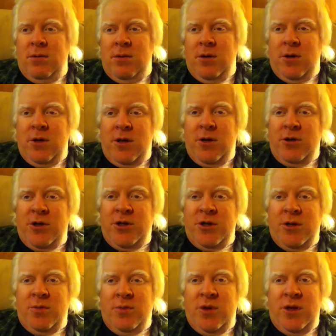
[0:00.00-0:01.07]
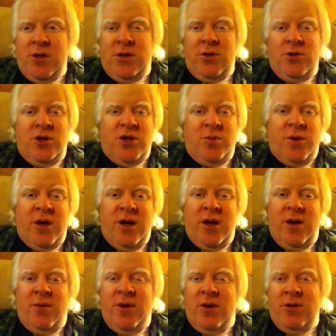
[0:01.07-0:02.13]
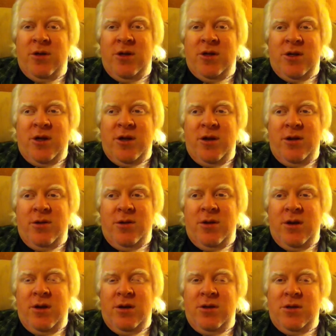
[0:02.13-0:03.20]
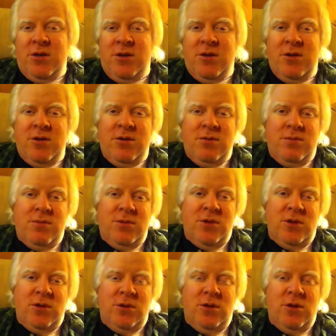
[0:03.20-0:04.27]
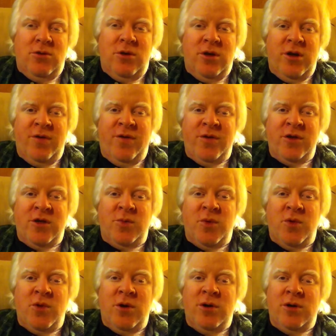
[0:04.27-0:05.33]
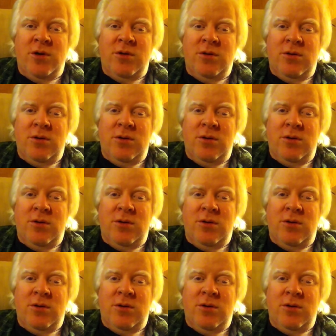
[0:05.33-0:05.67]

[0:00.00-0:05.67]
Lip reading: a hunter shouldn't be a douchebag about these kind of things, Don't hunt for sport.